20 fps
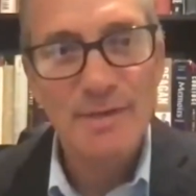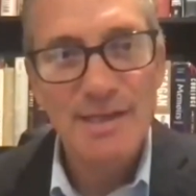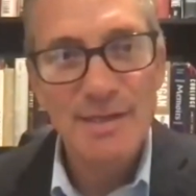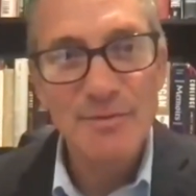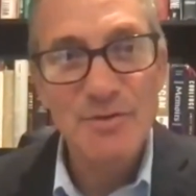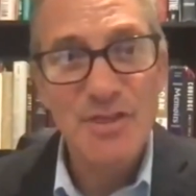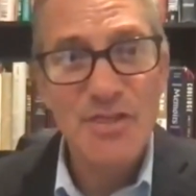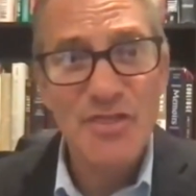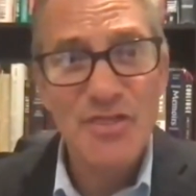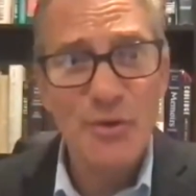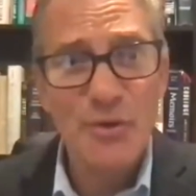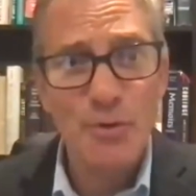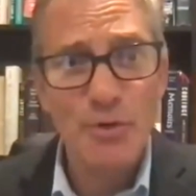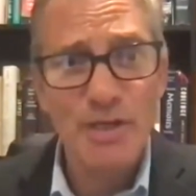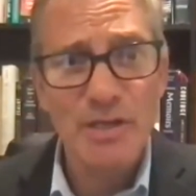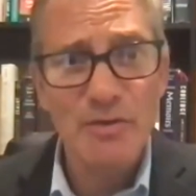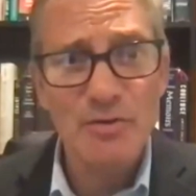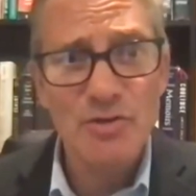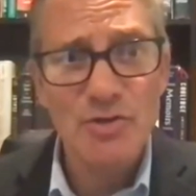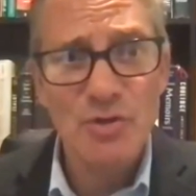He was
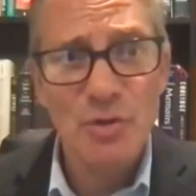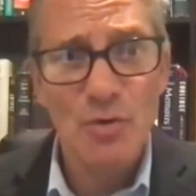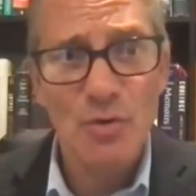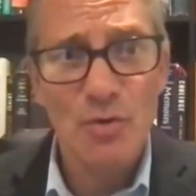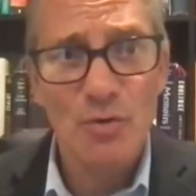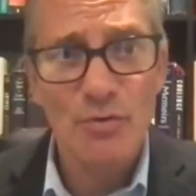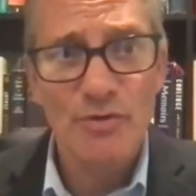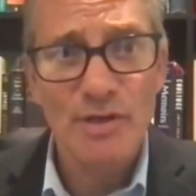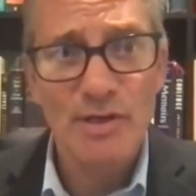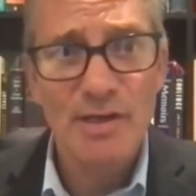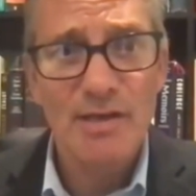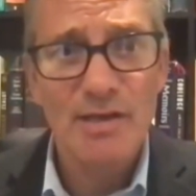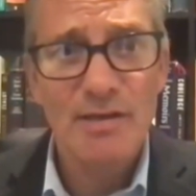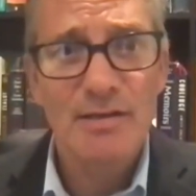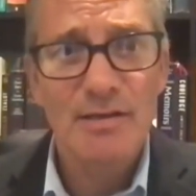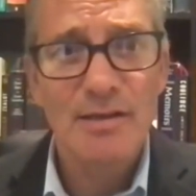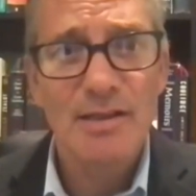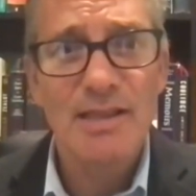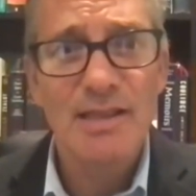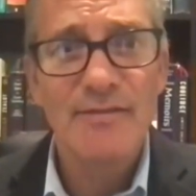30 years old,
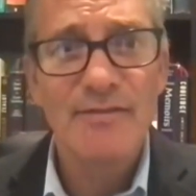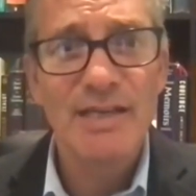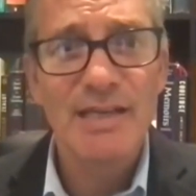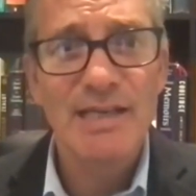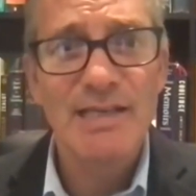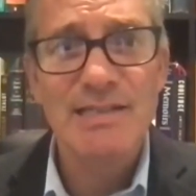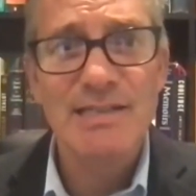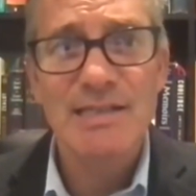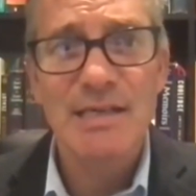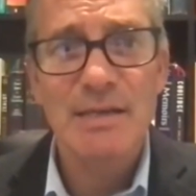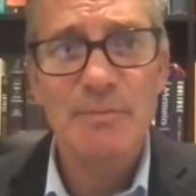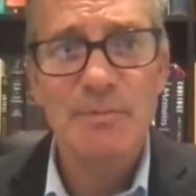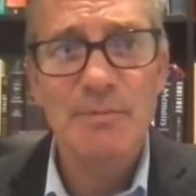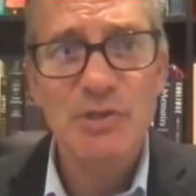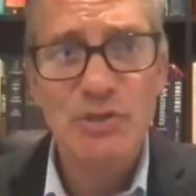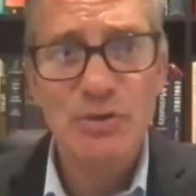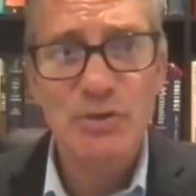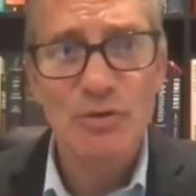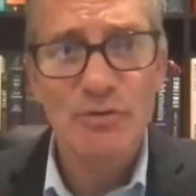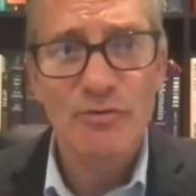living as an
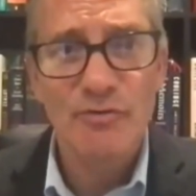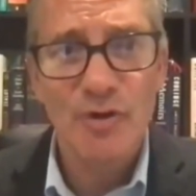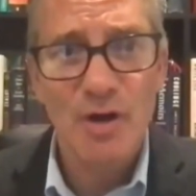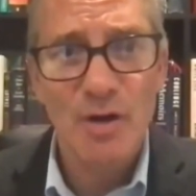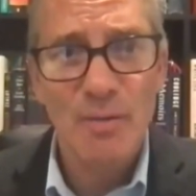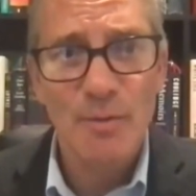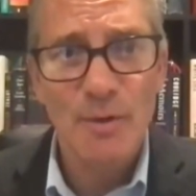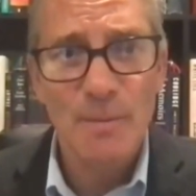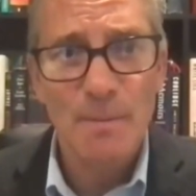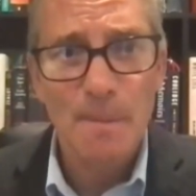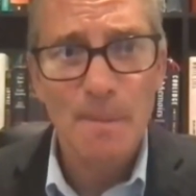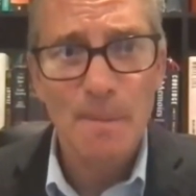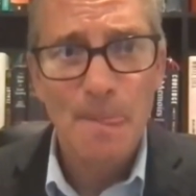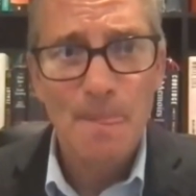obscure farmer